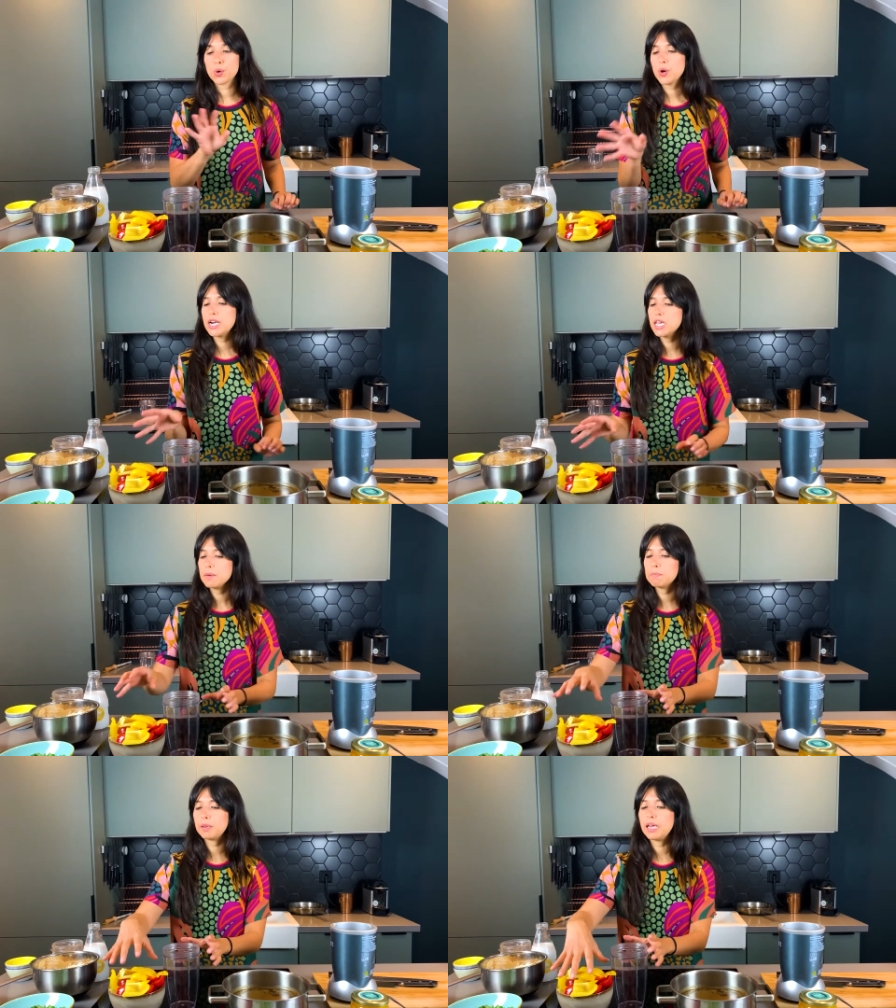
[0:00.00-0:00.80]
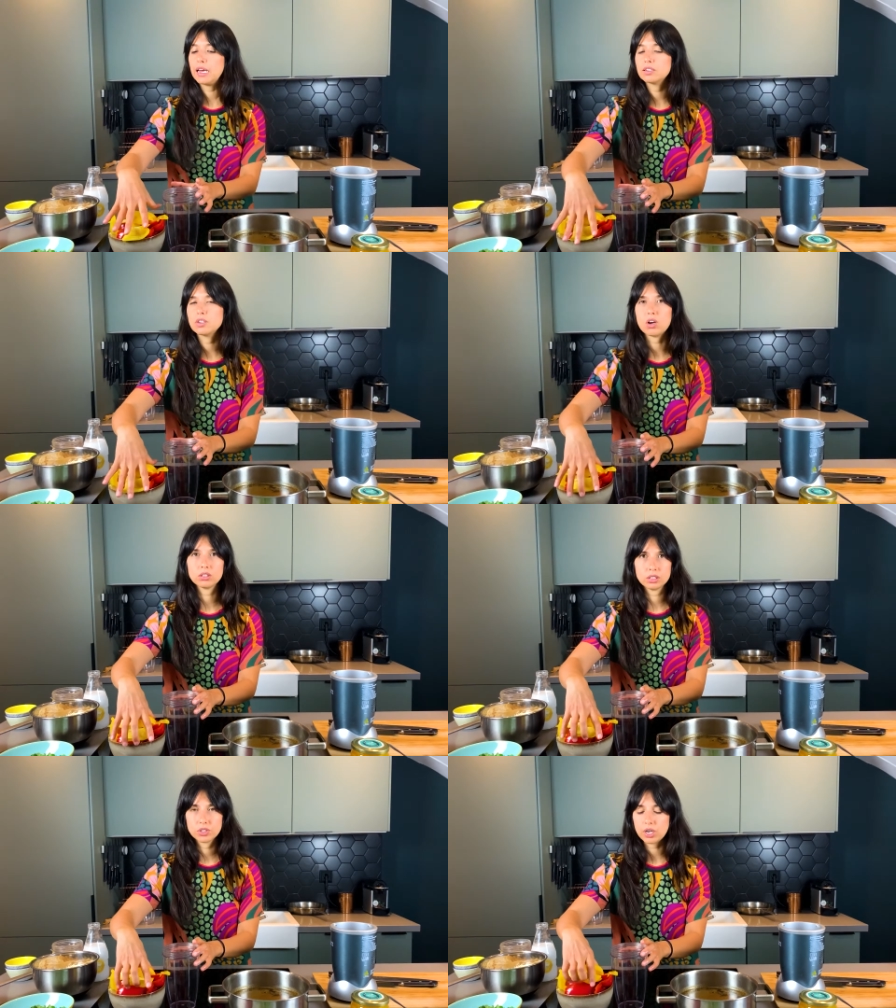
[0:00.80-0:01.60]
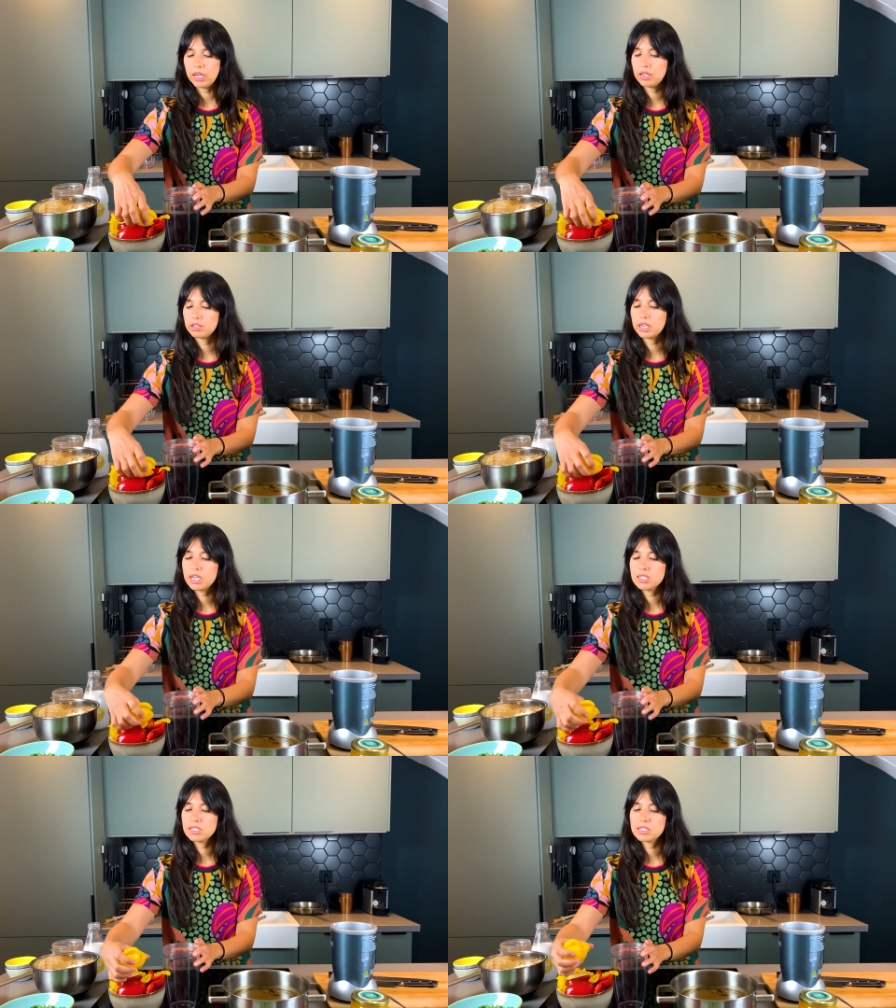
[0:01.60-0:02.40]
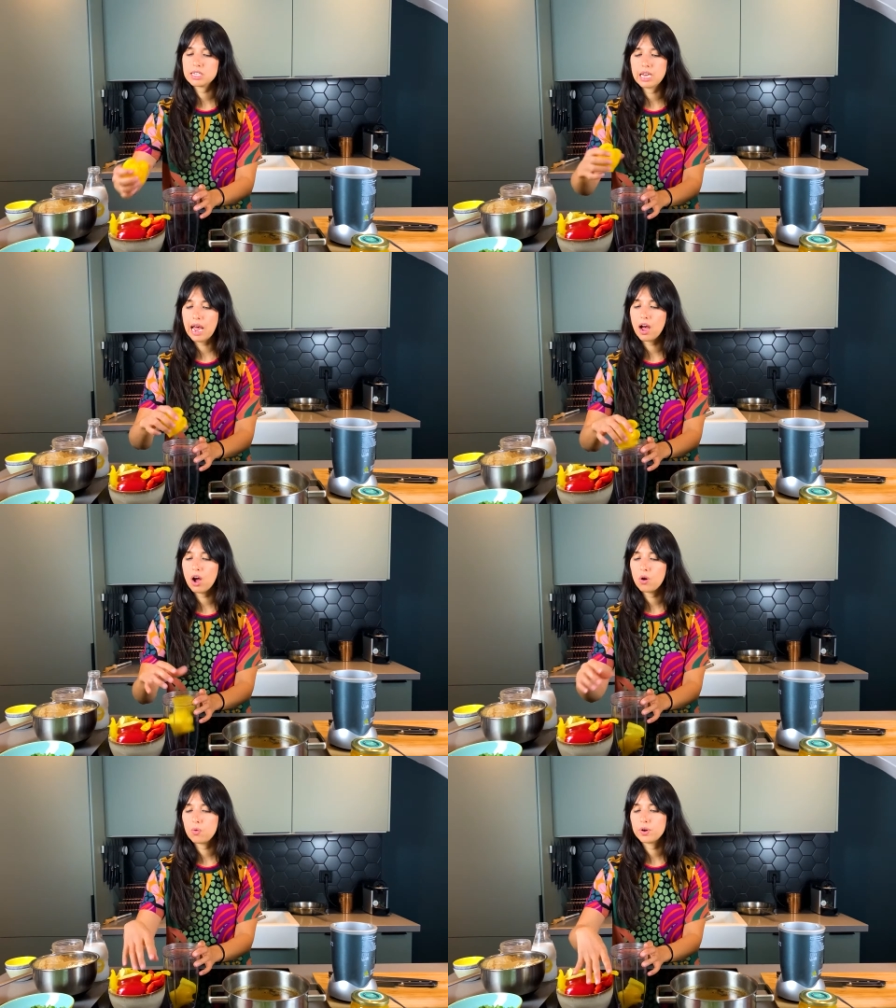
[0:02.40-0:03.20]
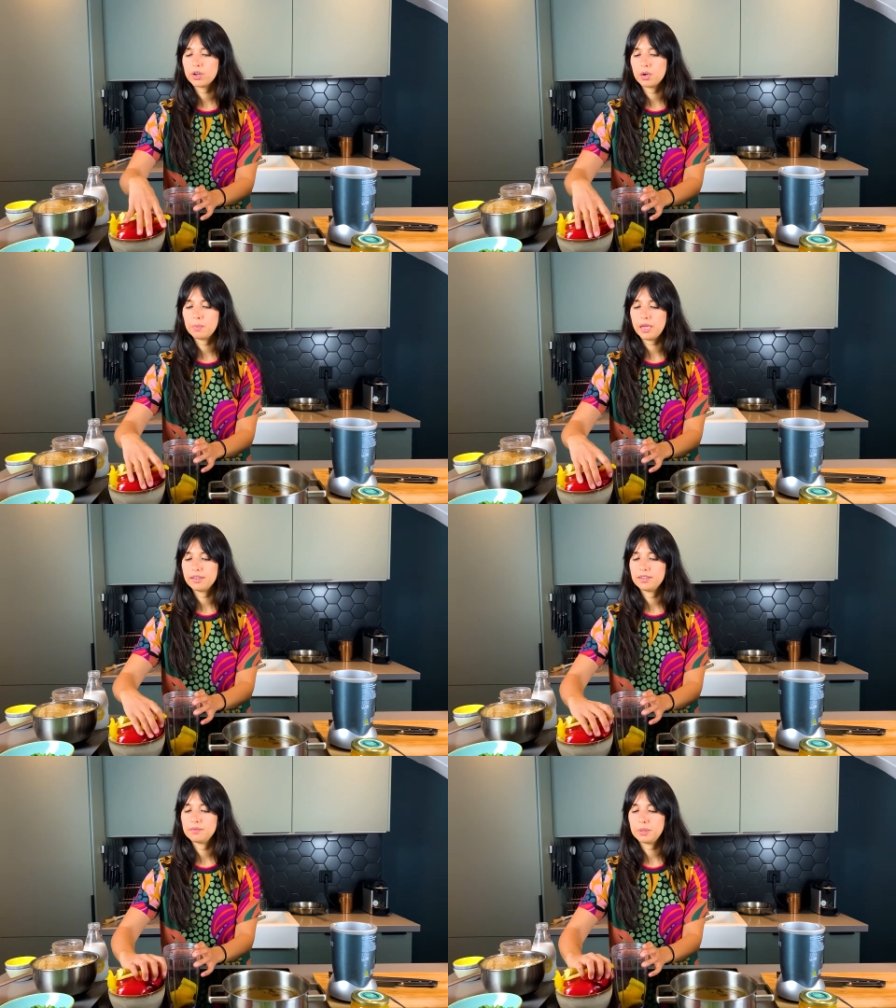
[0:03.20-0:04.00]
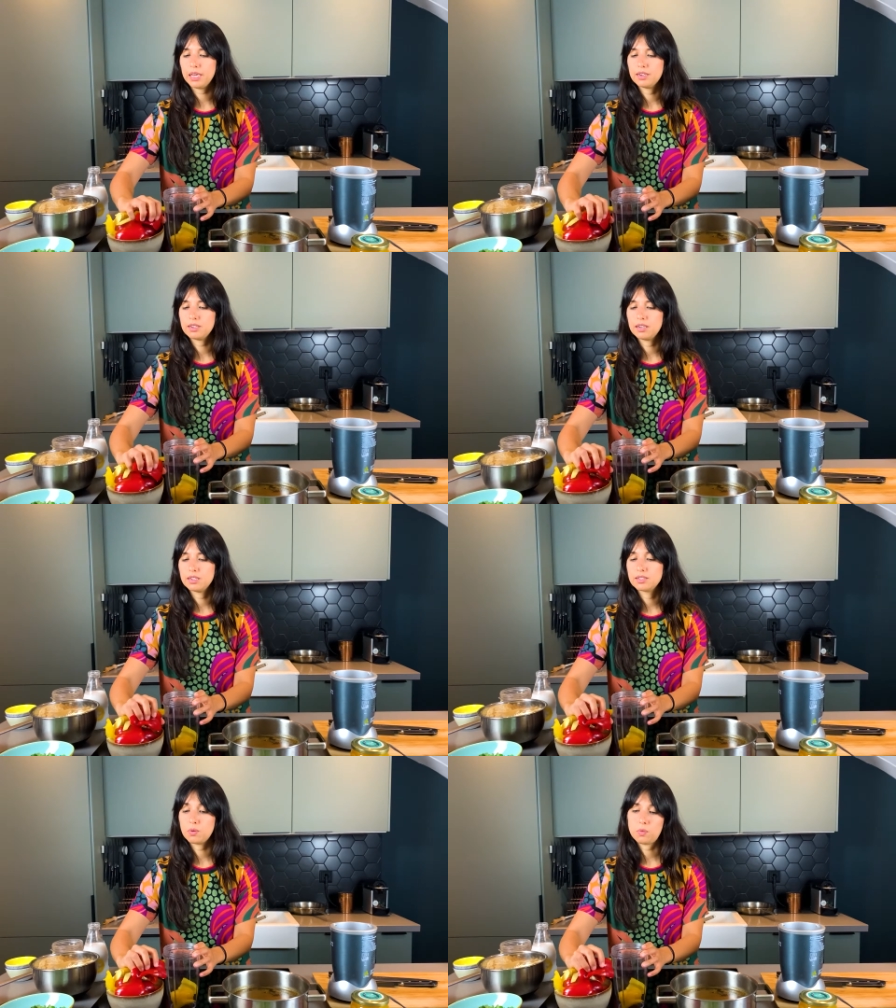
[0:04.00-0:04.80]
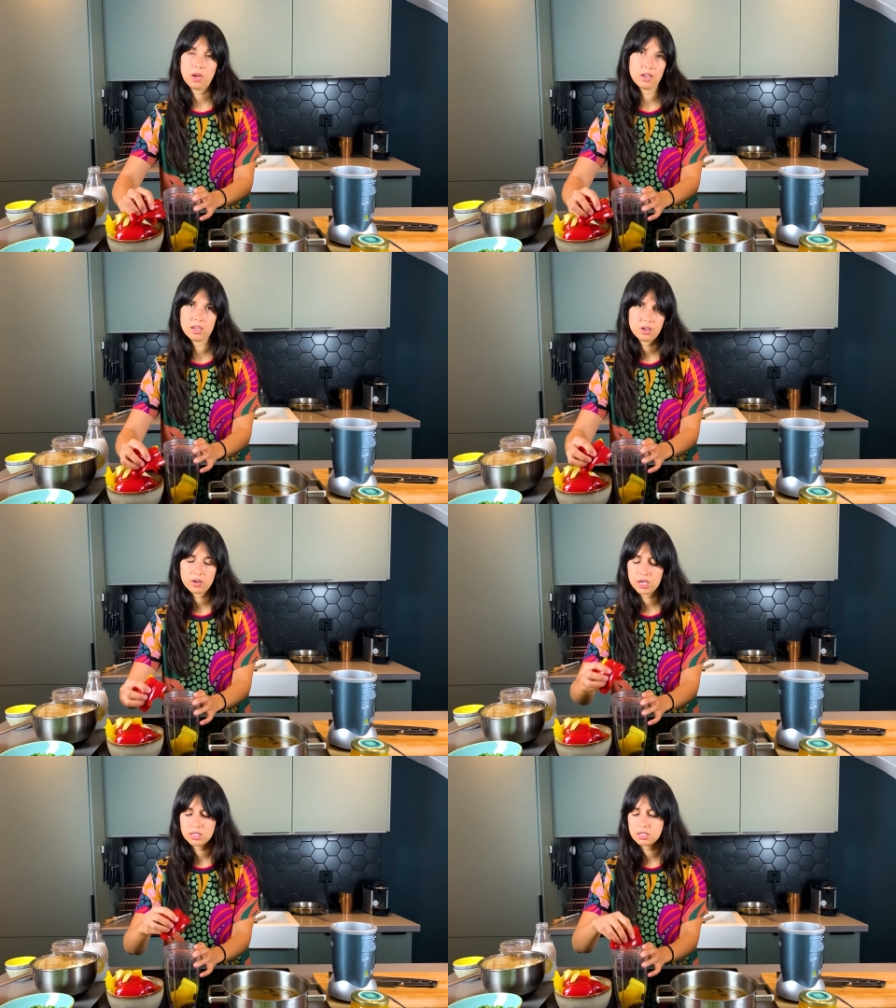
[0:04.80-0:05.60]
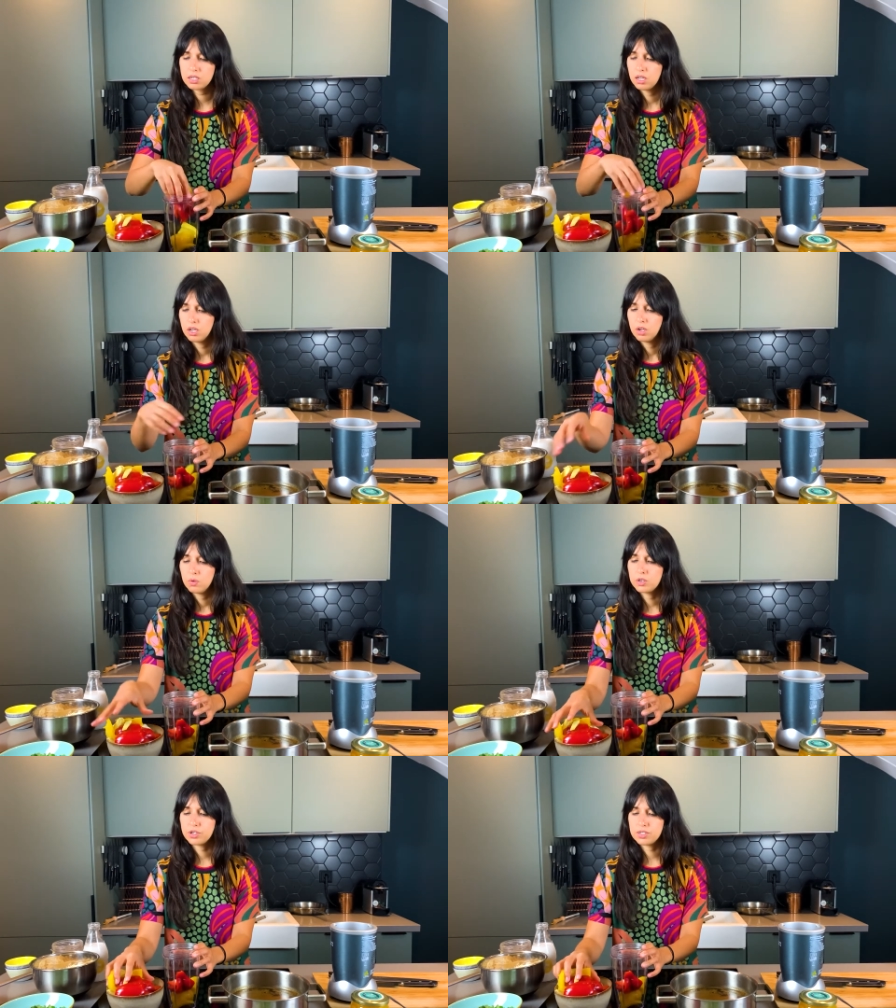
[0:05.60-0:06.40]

already blend all the dry ingredients. Now we're gonna blend the wet ingredients, which is